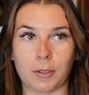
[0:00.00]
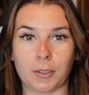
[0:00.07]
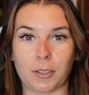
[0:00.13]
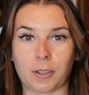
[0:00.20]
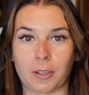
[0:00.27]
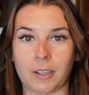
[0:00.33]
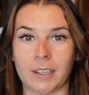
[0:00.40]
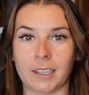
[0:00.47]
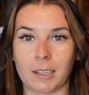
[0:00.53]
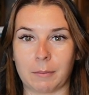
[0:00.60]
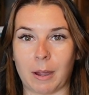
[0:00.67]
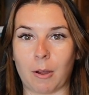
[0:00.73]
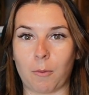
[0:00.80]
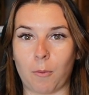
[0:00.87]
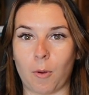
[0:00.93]
learning
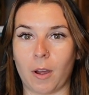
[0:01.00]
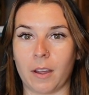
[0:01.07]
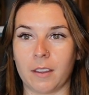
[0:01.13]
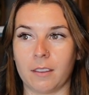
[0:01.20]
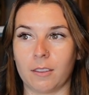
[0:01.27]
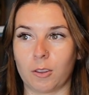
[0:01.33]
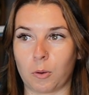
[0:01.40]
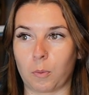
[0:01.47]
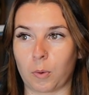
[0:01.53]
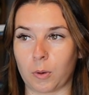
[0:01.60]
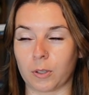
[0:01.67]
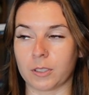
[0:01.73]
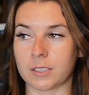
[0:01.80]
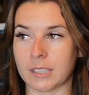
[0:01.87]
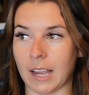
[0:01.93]
about what the world
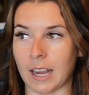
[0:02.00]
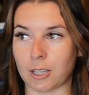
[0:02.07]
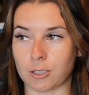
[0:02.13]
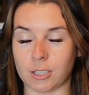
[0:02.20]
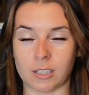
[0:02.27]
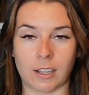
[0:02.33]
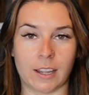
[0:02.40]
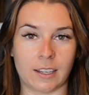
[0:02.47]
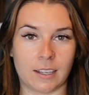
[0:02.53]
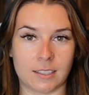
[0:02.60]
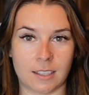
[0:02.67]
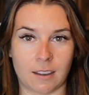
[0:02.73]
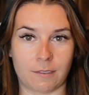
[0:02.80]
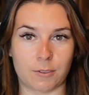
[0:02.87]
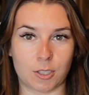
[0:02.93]
is actually like
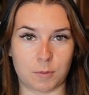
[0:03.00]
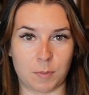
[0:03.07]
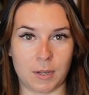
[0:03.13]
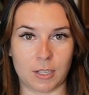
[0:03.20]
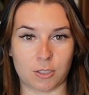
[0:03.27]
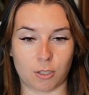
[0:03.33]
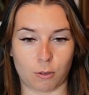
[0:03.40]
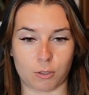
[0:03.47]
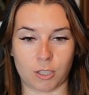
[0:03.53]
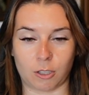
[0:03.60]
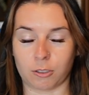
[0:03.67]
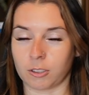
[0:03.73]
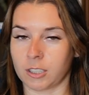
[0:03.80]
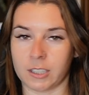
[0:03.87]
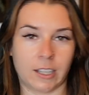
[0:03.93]
instead of just being so
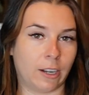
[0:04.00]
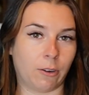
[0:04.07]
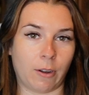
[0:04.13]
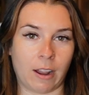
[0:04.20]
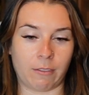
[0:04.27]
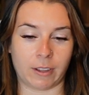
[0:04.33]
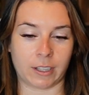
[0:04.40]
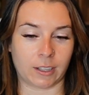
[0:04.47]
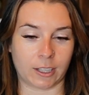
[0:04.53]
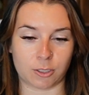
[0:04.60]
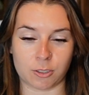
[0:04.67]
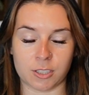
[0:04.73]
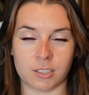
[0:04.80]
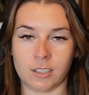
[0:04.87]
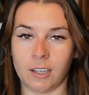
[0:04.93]
sheltered, because they don't have like
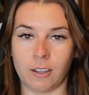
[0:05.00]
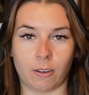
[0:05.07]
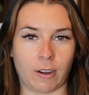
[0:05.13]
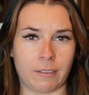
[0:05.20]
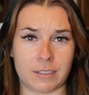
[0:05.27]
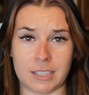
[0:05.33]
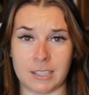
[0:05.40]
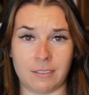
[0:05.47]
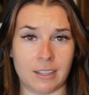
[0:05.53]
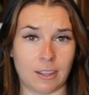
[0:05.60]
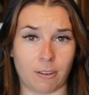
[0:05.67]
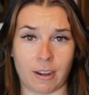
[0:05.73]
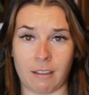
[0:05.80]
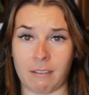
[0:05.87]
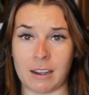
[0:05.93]
electricity, they don't have a TV,
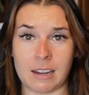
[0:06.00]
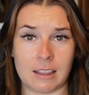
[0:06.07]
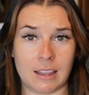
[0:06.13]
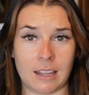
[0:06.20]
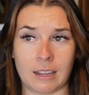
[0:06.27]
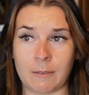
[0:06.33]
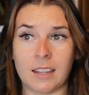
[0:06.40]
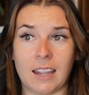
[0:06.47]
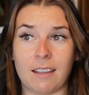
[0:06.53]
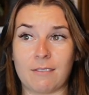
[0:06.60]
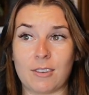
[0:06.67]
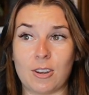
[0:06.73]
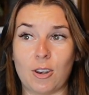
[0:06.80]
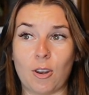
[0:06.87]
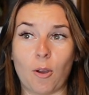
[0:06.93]
they don't have anything. They
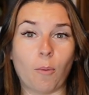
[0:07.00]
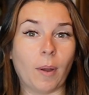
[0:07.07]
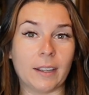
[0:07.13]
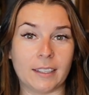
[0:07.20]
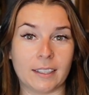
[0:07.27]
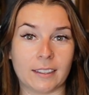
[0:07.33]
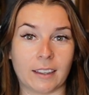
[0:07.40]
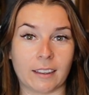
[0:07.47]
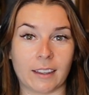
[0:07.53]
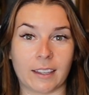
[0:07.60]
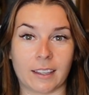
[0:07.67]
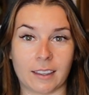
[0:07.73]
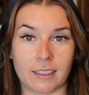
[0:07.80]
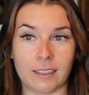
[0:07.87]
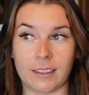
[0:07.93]
have no idea that
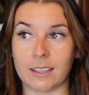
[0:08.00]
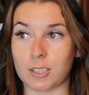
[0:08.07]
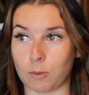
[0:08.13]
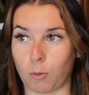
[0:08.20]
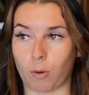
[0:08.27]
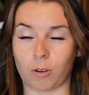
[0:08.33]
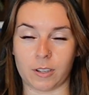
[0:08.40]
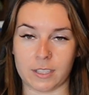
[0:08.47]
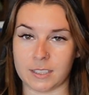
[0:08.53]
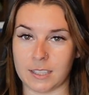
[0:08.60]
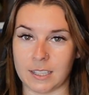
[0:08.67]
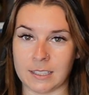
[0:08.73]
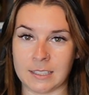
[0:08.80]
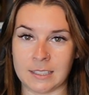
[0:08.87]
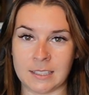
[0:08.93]
like this world
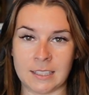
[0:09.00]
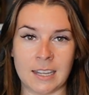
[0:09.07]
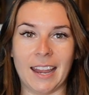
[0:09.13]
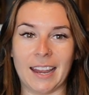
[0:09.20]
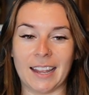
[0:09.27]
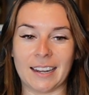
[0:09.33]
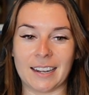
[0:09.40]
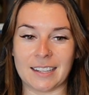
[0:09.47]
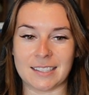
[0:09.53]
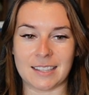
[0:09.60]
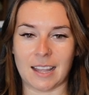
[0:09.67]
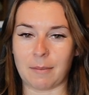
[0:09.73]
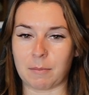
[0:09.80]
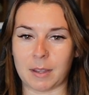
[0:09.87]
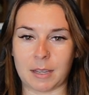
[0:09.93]
exists, and it's
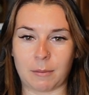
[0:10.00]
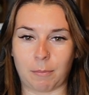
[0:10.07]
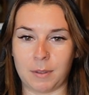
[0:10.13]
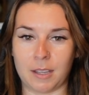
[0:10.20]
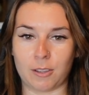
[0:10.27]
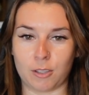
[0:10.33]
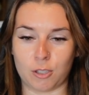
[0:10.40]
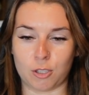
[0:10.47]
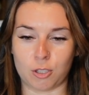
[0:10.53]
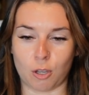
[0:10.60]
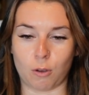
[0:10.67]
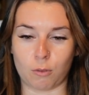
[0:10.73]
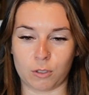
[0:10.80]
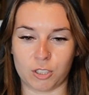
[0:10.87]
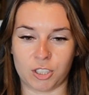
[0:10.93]
them like being
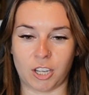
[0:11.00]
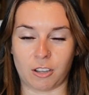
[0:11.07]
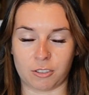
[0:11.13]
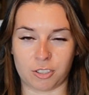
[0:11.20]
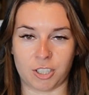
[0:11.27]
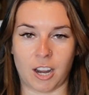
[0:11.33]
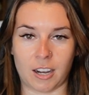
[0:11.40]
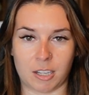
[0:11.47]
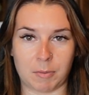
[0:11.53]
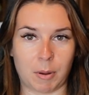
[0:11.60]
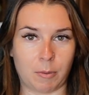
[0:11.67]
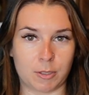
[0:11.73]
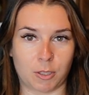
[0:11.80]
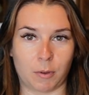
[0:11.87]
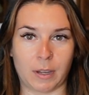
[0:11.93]
so shell-shocked
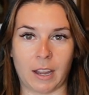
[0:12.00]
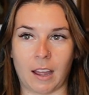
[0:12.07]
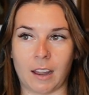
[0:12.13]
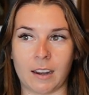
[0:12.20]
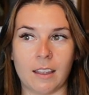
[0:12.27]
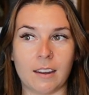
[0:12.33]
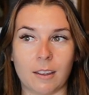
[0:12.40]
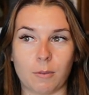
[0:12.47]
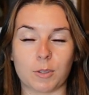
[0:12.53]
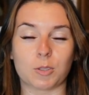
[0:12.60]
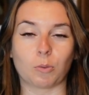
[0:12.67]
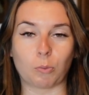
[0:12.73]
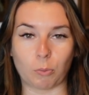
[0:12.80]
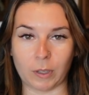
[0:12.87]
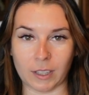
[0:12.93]
about what's going on. And it
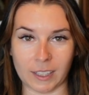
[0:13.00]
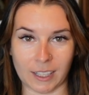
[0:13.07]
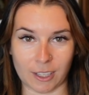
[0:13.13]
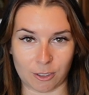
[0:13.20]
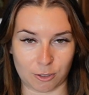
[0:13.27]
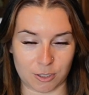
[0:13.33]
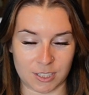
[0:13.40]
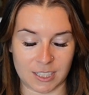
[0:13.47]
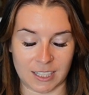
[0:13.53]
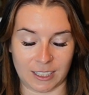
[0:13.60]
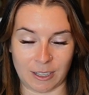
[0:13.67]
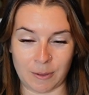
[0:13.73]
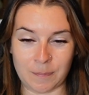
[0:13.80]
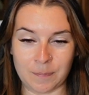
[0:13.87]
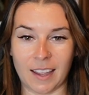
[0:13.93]
was really
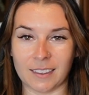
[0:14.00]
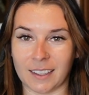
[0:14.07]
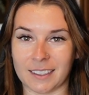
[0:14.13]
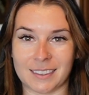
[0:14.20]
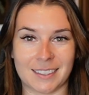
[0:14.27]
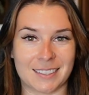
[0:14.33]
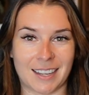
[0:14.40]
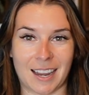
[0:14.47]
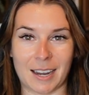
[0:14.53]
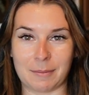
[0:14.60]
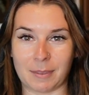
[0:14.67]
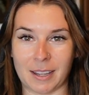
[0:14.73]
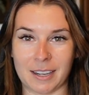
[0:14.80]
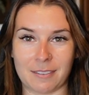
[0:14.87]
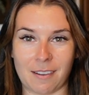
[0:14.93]
interesting, and like the
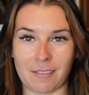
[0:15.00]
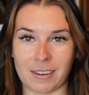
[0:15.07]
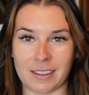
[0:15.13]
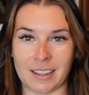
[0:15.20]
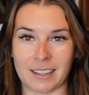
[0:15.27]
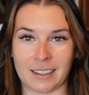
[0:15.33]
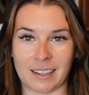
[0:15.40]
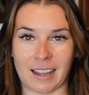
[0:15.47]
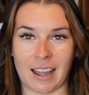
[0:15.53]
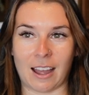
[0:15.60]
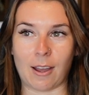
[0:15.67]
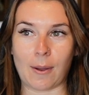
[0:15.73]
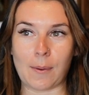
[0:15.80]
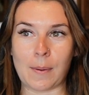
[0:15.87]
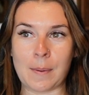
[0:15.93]
timeline of everything, like
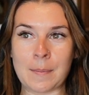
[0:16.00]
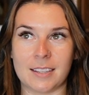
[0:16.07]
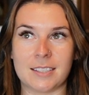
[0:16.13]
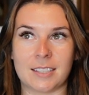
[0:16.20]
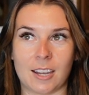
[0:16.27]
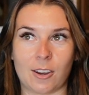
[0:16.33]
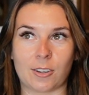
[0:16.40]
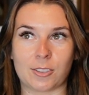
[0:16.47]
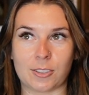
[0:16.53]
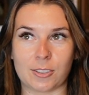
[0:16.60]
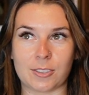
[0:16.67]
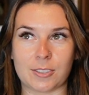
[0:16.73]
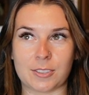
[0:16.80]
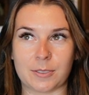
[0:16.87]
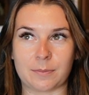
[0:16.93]
how these
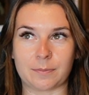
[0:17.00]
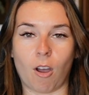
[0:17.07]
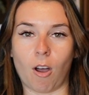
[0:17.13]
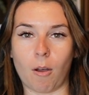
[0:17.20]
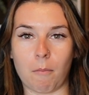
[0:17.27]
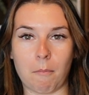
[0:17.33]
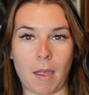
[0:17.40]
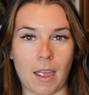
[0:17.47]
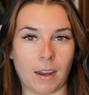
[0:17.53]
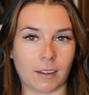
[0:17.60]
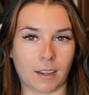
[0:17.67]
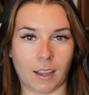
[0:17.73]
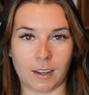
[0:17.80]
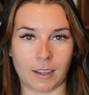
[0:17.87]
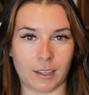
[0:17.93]
characters all met
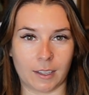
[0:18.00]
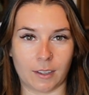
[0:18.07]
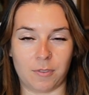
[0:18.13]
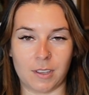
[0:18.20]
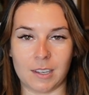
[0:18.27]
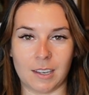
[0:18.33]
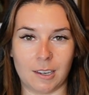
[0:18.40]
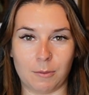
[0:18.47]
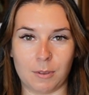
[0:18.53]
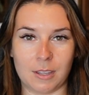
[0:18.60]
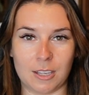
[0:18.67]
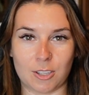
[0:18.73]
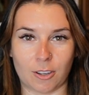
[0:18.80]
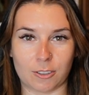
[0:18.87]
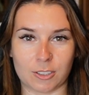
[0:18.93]
and kind of like fit in with
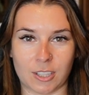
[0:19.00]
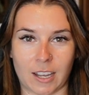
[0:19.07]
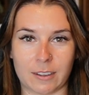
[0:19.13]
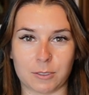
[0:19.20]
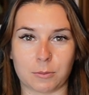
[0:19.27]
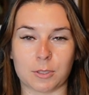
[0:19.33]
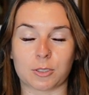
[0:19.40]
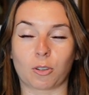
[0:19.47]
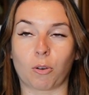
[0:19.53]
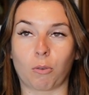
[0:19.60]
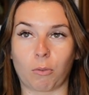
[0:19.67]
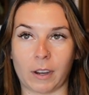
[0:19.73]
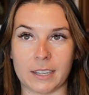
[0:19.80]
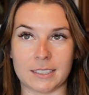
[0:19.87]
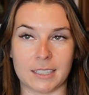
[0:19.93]
each other's lives was
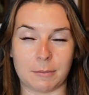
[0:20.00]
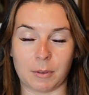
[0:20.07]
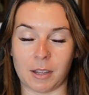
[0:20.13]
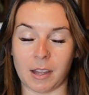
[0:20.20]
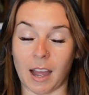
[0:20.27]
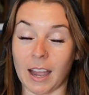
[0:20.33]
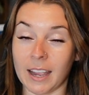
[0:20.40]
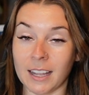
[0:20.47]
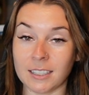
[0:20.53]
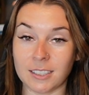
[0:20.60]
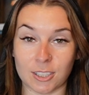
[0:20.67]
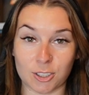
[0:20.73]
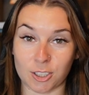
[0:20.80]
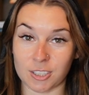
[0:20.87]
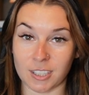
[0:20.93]
crazy. But I had
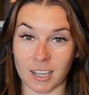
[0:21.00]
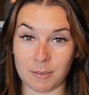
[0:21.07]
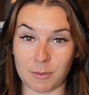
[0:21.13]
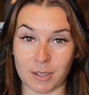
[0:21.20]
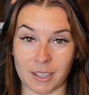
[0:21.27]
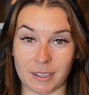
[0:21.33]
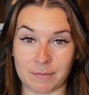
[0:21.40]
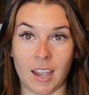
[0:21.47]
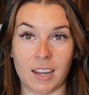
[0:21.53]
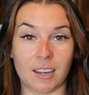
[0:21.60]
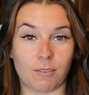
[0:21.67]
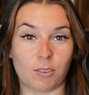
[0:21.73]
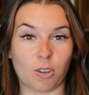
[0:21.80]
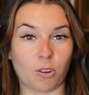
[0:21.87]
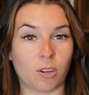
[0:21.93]
such a good time with it. And
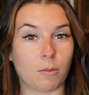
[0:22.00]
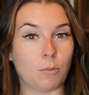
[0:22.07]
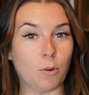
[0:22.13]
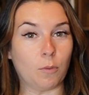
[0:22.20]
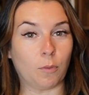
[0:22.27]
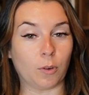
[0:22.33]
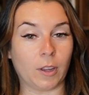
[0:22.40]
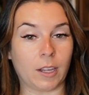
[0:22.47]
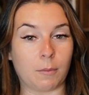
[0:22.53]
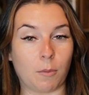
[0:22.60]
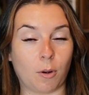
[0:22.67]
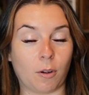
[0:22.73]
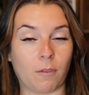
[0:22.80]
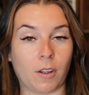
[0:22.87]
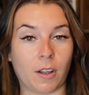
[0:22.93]
if you're in a mood for like
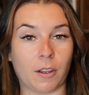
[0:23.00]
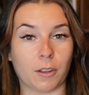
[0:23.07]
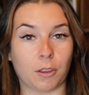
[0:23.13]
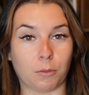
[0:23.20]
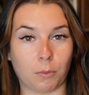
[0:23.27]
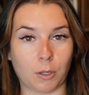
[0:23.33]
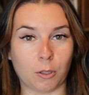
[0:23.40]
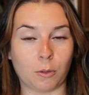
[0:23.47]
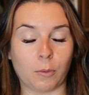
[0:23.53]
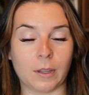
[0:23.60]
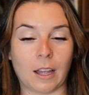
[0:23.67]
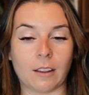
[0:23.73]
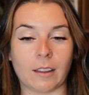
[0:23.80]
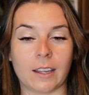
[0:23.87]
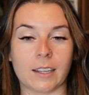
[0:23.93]
more of a thriller
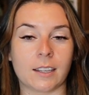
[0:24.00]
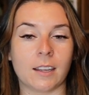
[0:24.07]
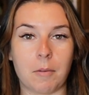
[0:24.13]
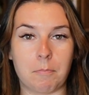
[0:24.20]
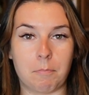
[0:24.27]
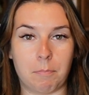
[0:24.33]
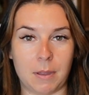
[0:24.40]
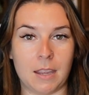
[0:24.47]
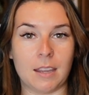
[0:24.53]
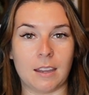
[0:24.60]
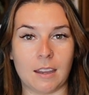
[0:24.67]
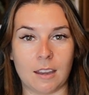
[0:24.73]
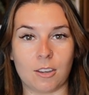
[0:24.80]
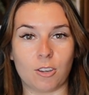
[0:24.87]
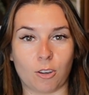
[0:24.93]
without like a big
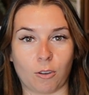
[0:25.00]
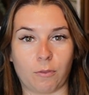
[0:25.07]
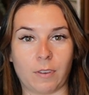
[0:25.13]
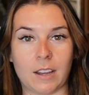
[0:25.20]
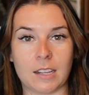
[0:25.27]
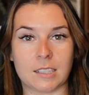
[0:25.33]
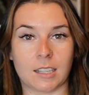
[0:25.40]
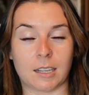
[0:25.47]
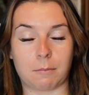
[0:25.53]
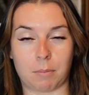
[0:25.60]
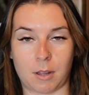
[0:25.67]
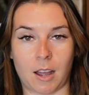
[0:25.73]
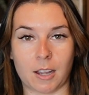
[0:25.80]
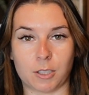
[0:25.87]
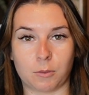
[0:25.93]
in-your-face like
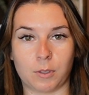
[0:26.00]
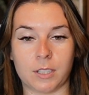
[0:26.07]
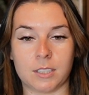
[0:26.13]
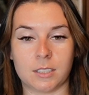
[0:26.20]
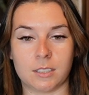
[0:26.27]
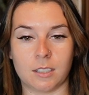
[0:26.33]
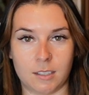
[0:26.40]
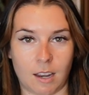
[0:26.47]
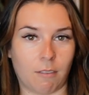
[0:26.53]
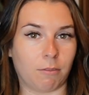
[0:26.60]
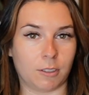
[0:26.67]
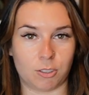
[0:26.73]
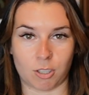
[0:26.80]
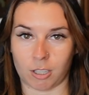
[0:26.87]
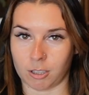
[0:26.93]
plot twist,
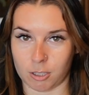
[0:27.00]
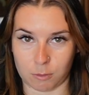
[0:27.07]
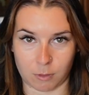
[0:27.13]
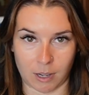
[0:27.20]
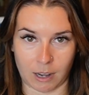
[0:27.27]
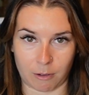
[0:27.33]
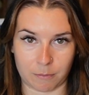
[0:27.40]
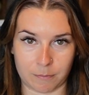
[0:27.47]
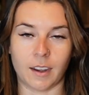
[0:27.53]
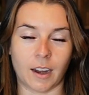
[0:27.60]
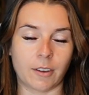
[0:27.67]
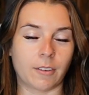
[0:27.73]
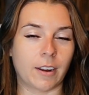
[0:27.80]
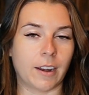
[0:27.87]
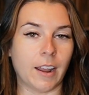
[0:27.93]
definitely check this one out. Then
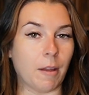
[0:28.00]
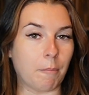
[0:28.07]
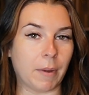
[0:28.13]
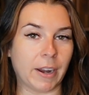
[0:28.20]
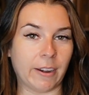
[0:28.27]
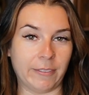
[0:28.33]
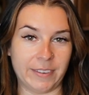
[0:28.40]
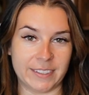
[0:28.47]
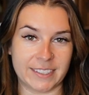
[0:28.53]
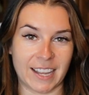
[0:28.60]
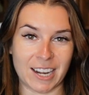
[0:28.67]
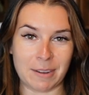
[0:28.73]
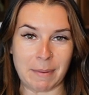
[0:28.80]
I read Empire of Desire